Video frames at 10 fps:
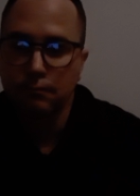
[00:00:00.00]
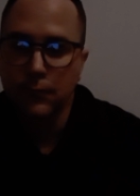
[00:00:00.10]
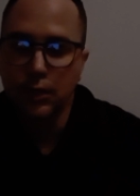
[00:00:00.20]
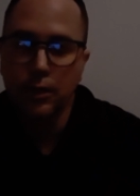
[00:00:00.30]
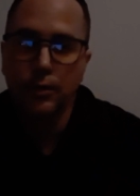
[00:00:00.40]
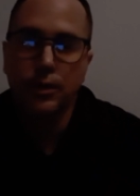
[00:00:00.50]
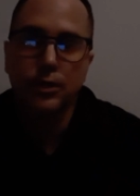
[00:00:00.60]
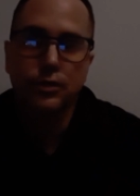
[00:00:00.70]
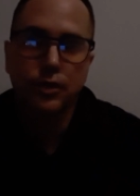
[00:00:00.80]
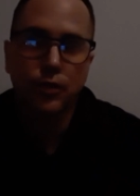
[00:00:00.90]
You know,
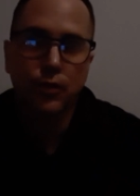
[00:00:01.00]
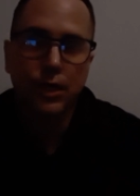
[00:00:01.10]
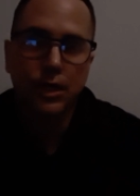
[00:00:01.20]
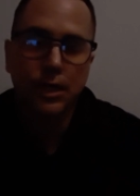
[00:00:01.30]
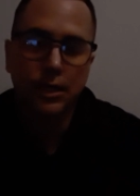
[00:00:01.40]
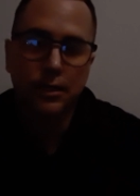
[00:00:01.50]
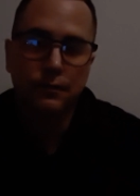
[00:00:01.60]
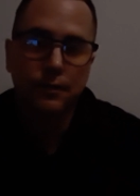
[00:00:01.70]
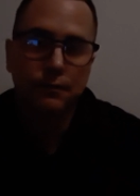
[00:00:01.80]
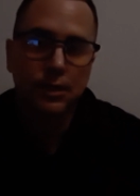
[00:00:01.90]
those who read at least
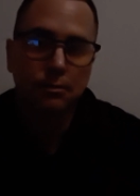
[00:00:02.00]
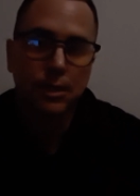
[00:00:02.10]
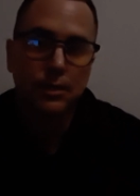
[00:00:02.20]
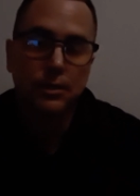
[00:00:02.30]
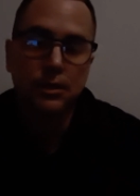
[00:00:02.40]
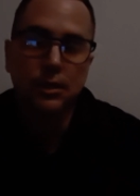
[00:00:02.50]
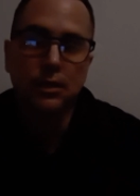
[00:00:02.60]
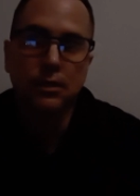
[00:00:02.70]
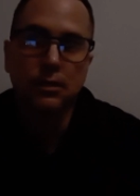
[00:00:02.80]
fifteen minutes a day,